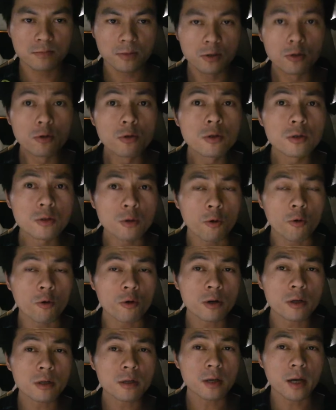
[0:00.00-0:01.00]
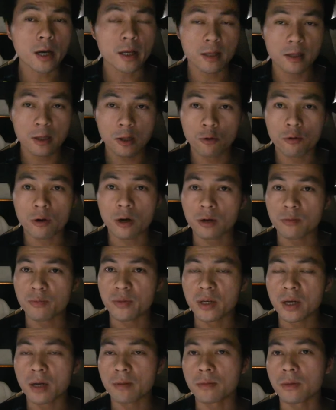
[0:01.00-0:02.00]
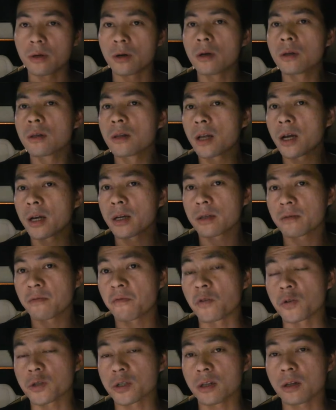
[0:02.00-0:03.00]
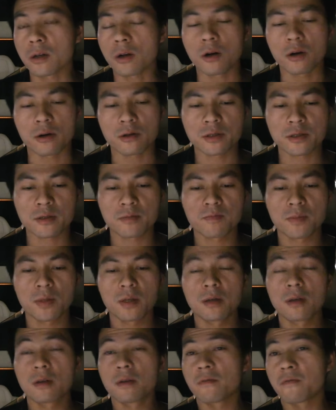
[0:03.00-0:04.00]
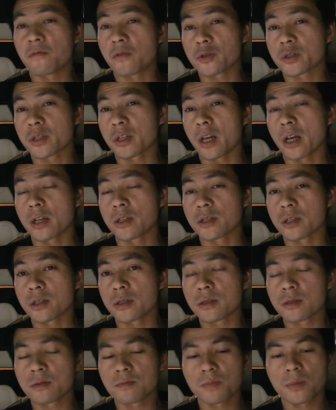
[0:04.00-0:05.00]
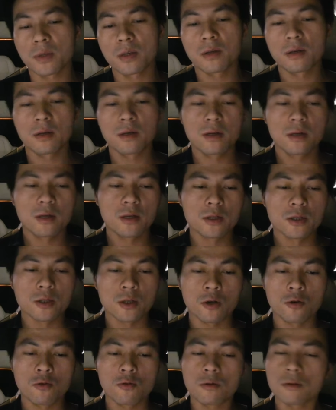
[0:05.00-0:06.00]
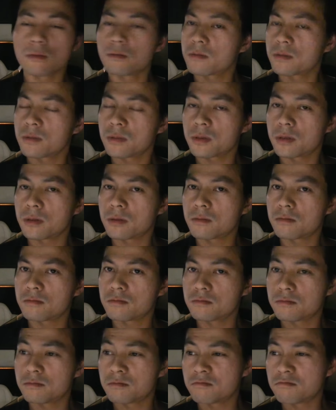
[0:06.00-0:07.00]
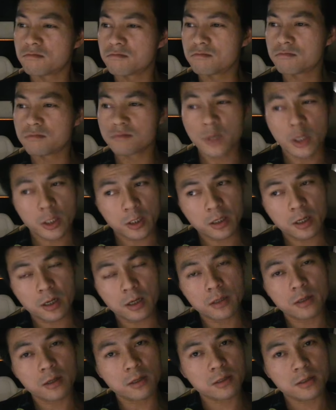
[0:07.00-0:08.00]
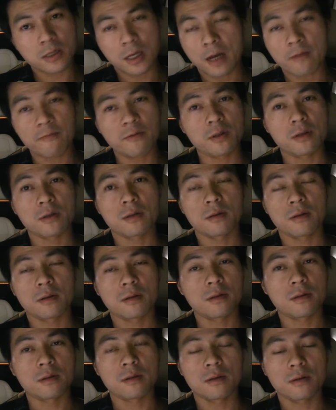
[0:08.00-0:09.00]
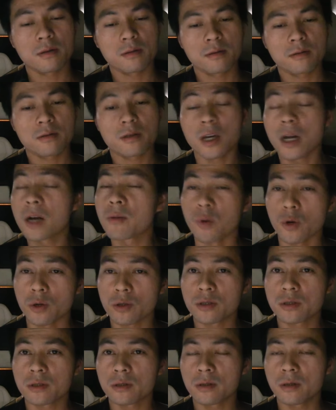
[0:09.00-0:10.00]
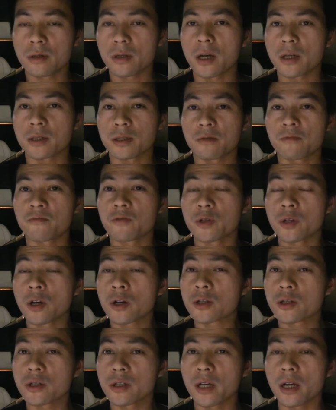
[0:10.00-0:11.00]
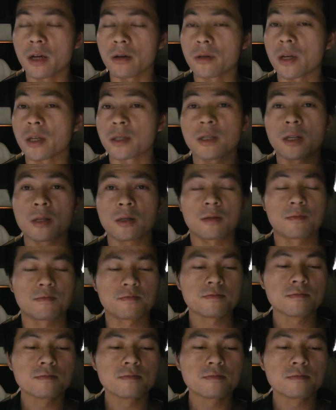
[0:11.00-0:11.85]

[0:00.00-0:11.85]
good torque at low R P M, unlike fossil cars, fossil engines. So Tesla doesn't have an, an uh, gearbox, it has a reduction gear, that's it.